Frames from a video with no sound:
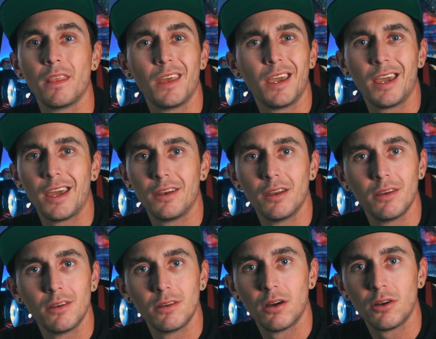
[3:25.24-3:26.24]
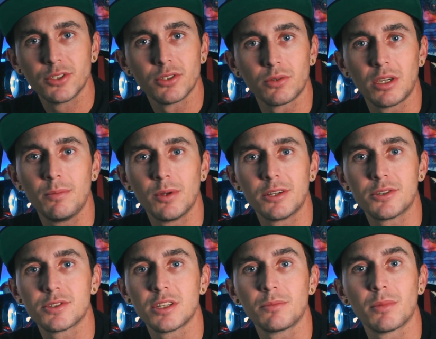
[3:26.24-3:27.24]
And also, keep it
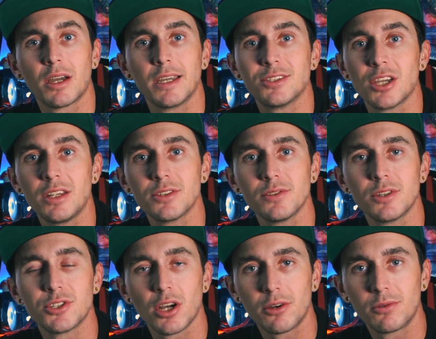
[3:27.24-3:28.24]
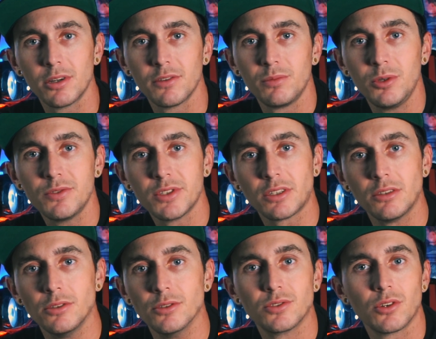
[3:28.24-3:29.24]
interesting by changing the genre of music you
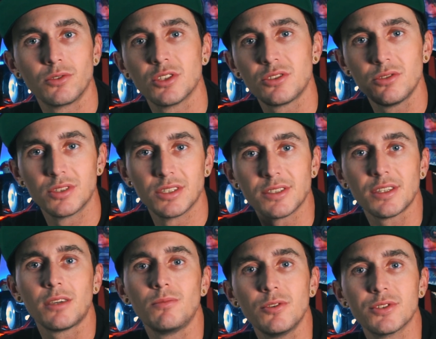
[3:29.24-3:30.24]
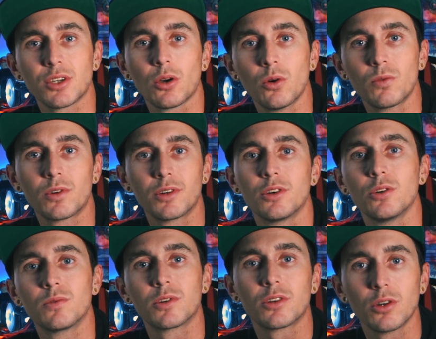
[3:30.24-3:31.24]
use. Don't just use the same music over and
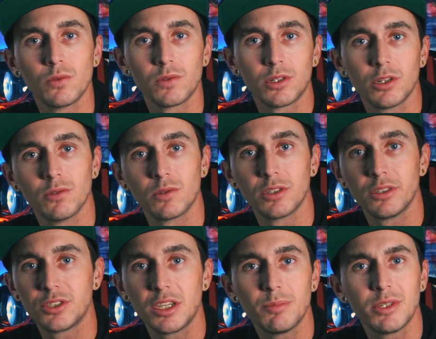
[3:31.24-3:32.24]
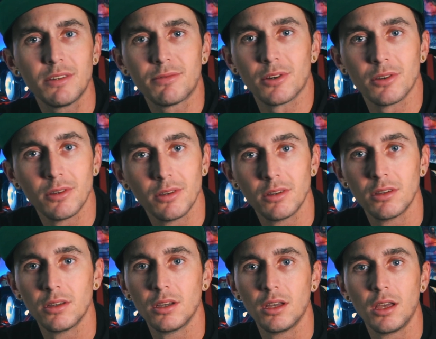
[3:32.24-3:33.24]
over and over and over. Just keep it different.
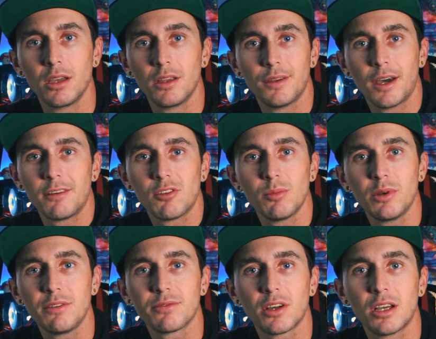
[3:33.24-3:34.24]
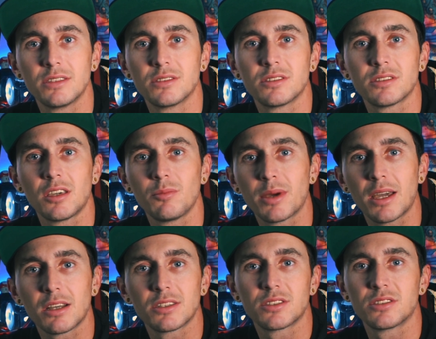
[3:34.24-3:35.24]
Not everybody flies the same
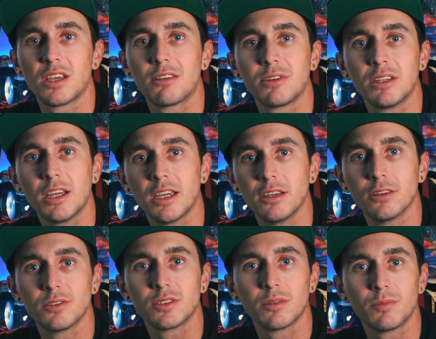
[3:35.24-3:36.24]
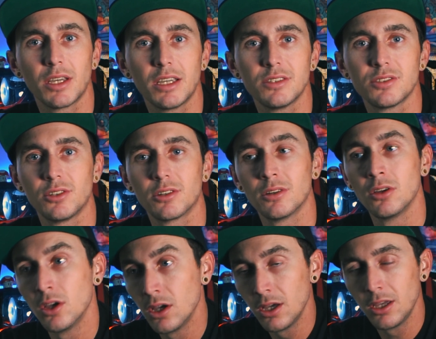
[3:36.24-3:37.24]
packs every day. You know, some days you're
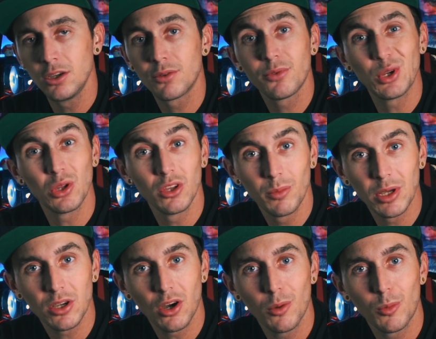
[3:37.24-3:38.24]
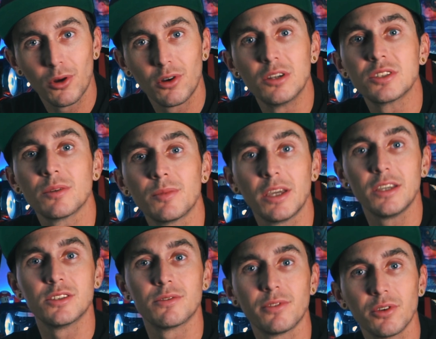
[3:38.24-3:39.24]
feeling a little bit calmer, or some
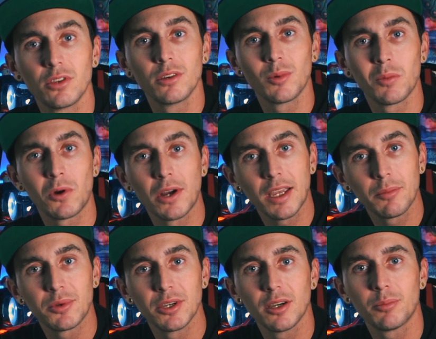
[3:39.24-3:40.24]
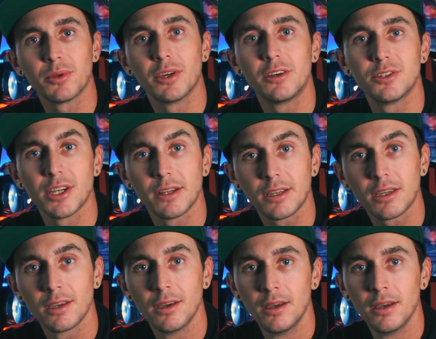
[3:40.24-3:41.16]
days you're feeling a little bit more amped up and energetic.